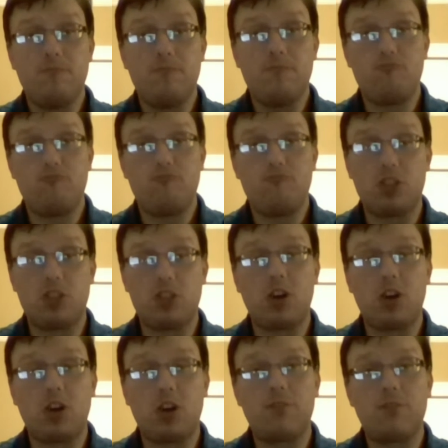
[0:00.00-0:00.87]
the
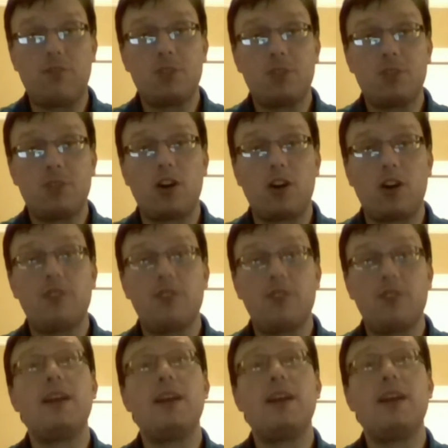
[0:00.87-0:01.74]
start of the
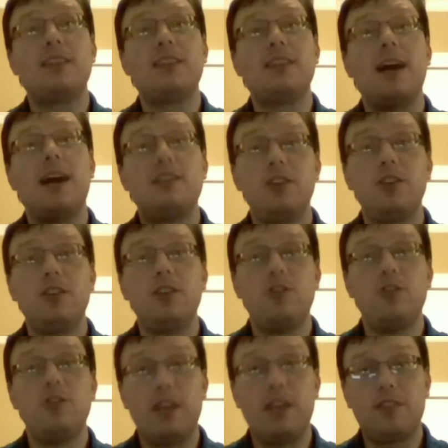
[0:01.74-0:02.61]
race until you
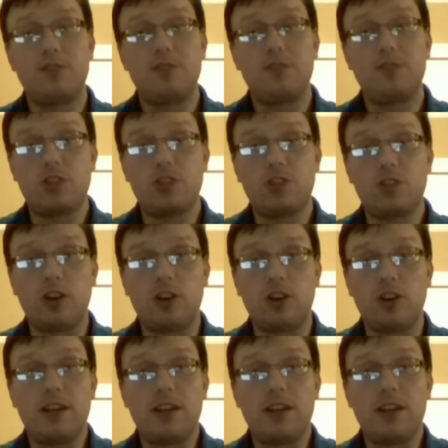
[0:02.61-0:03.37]
hit the first turn.